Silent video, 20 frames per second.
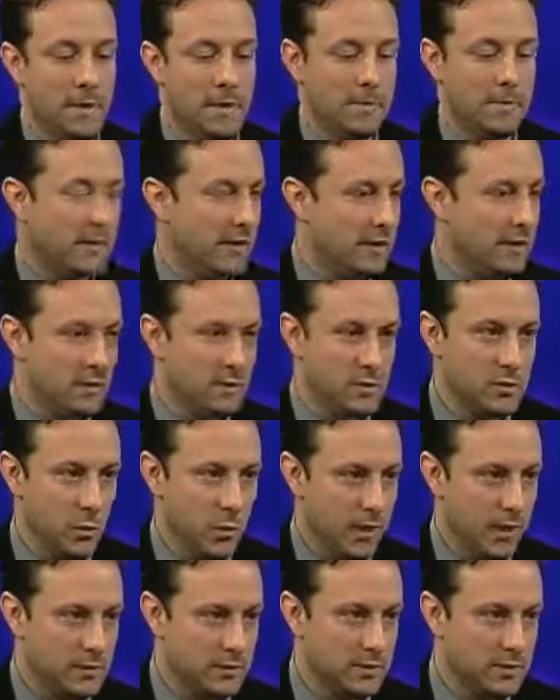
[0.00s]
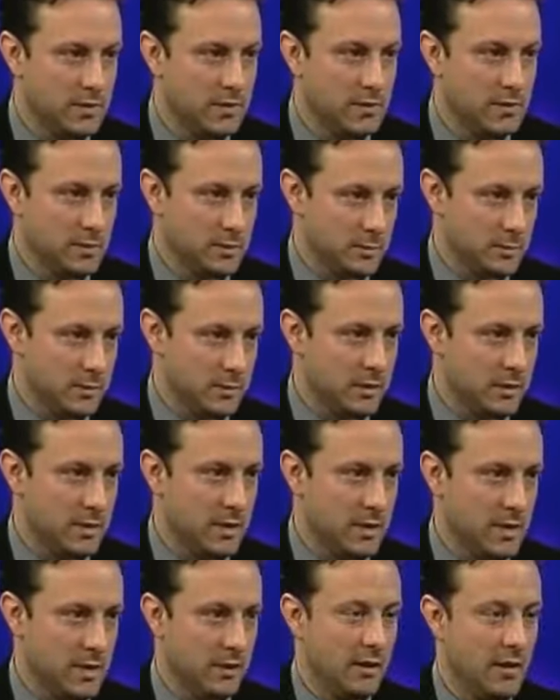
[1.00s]
in various ways. It's pretty
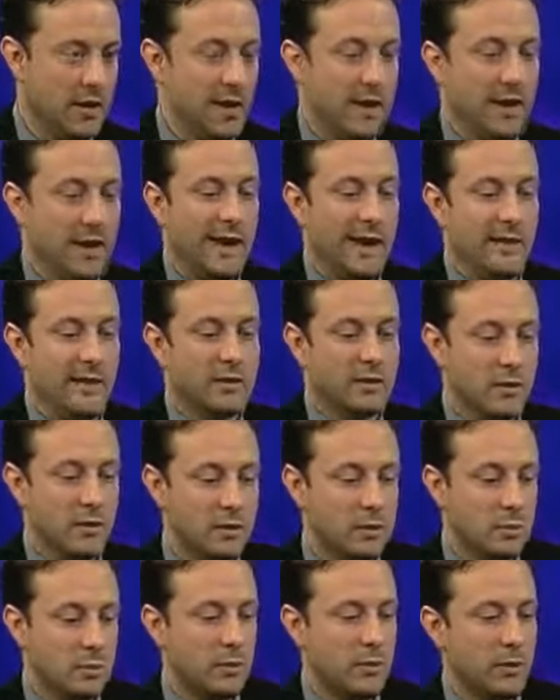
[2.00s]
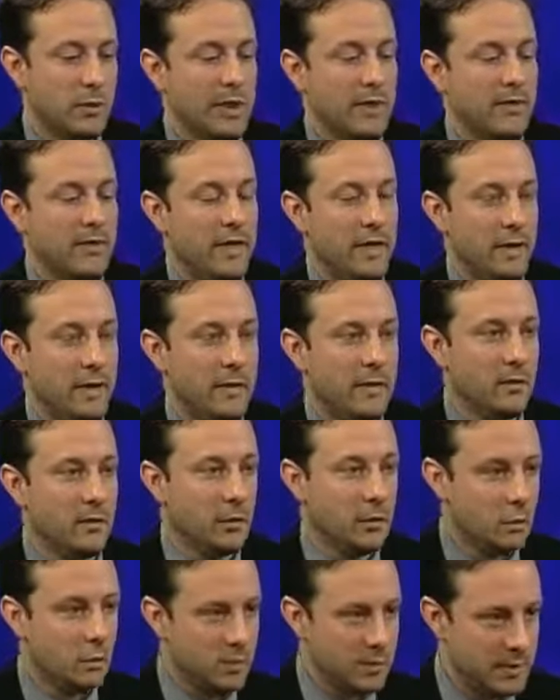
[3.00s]
exciting. And it's also a brand that
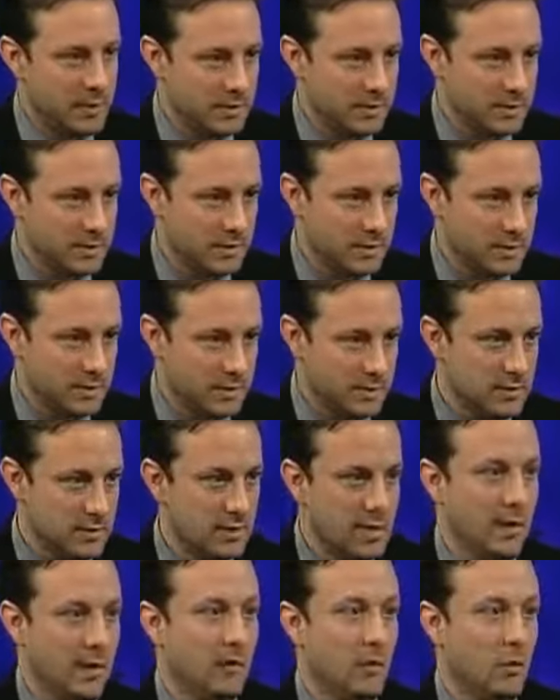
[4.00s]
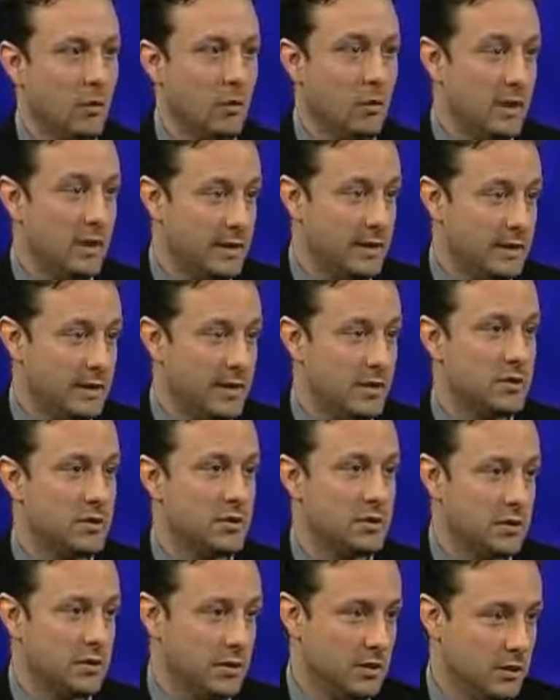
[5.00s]
local businesses and
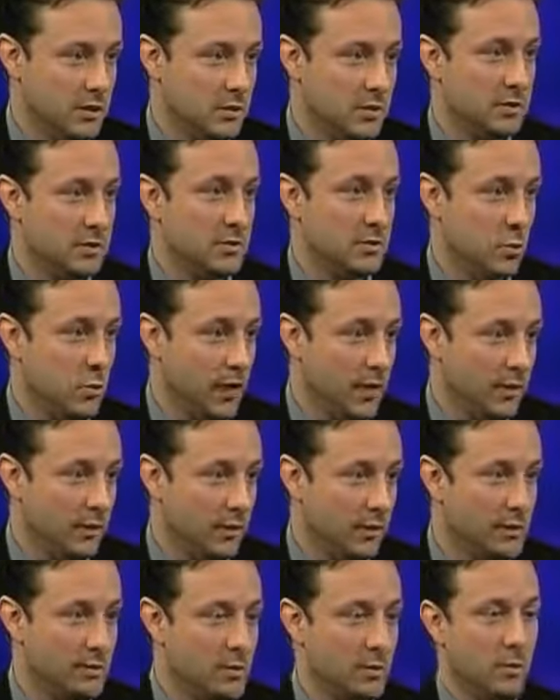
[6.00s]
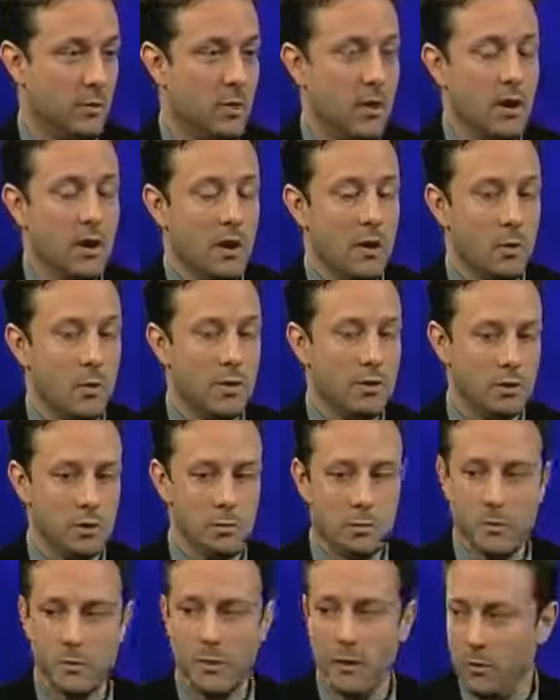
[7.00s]
organizations can use as well. So we
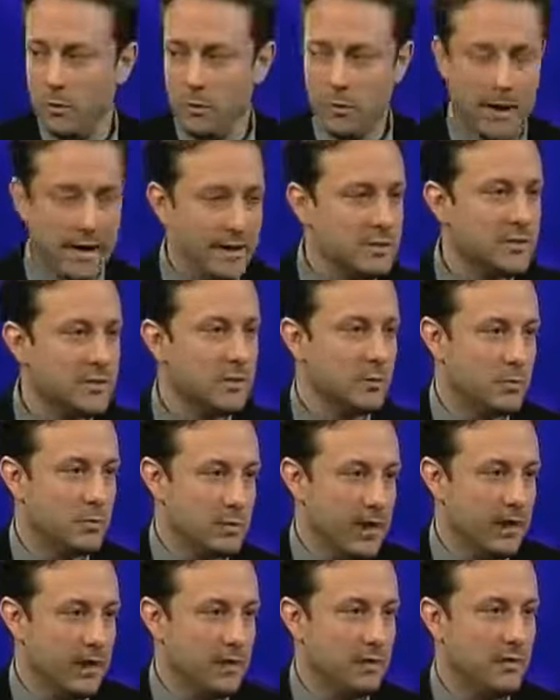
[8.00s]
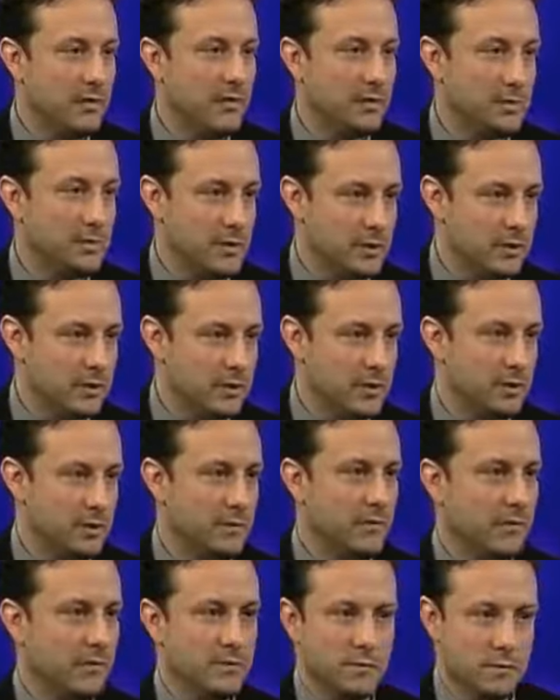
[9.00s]
do promote the master brand
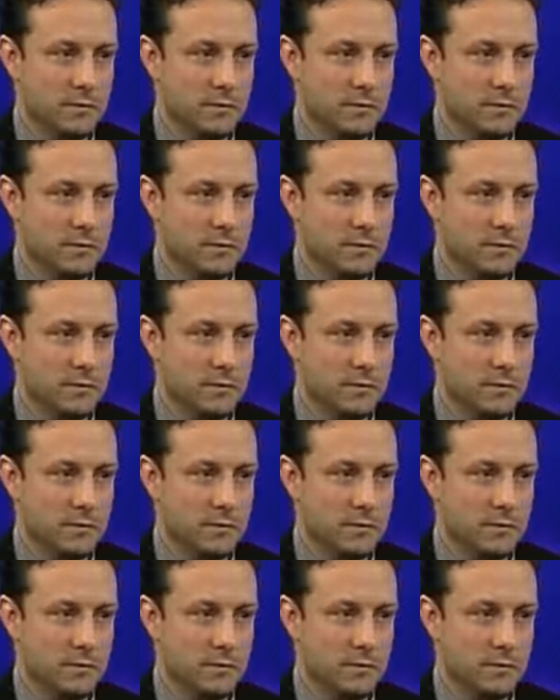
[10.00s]
especially